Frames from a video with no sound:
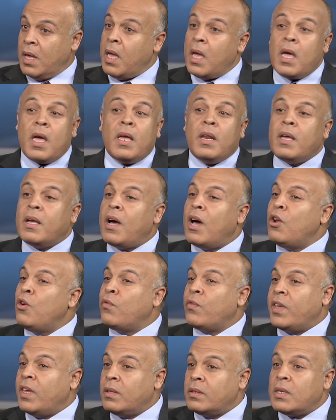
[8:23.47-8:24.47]
Any kind
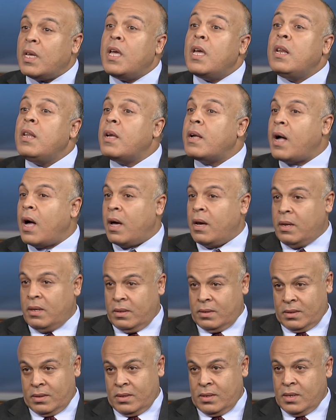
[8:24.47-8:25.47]
of kids, any kind.
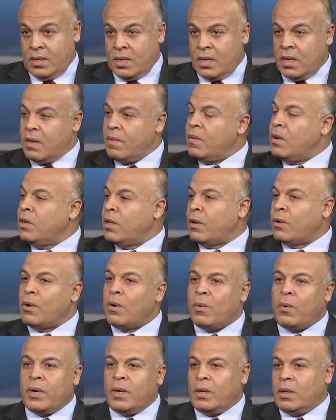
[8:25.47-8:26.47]
Even, you
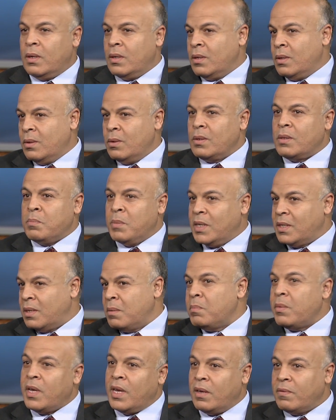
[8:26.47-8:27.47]
know, who's
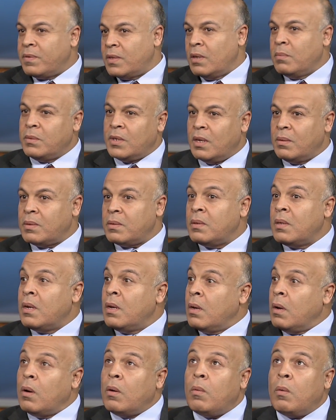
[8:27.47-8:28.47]
misbehaved sometimes.
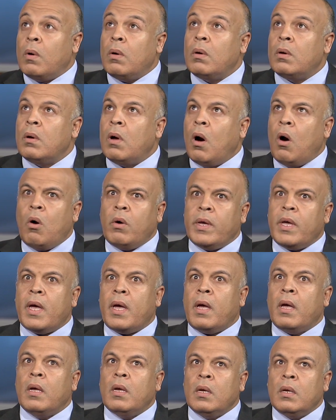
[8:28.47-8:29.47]
Oh yeah,
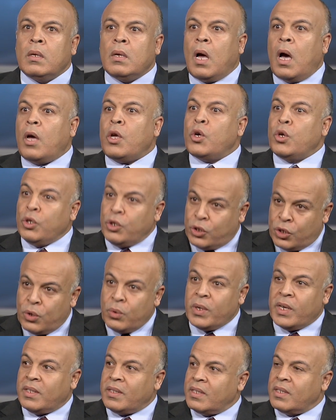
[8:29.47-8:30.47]
I could do
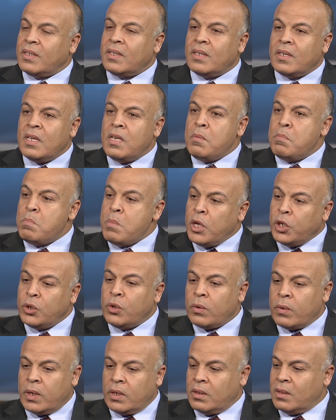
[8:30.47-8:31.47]
it.
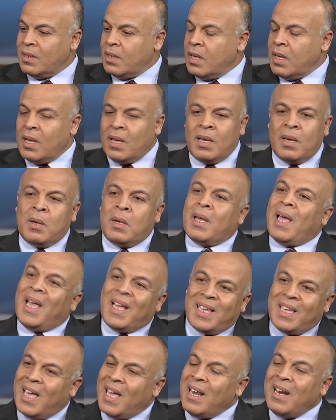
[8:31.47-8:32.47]
Measure it.
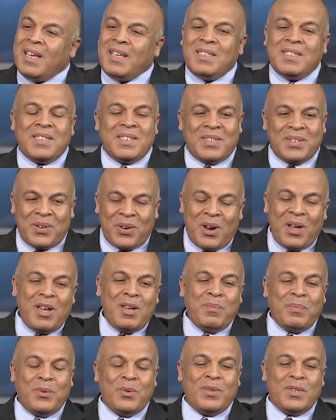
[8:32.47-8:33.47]
Can I
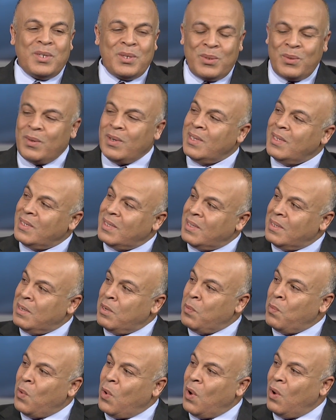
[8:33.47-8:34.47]
describe to the students in the
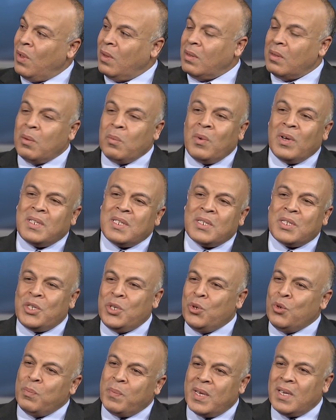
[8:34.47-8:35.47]
wall what
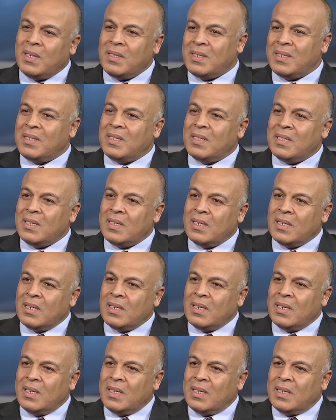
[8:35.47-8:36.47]
cube is?
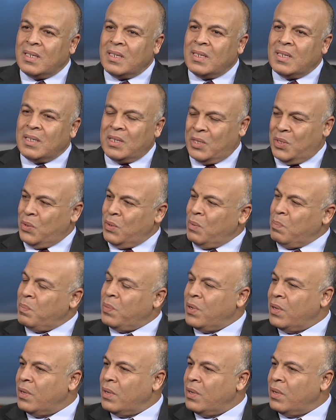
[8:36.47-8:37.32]
Cube?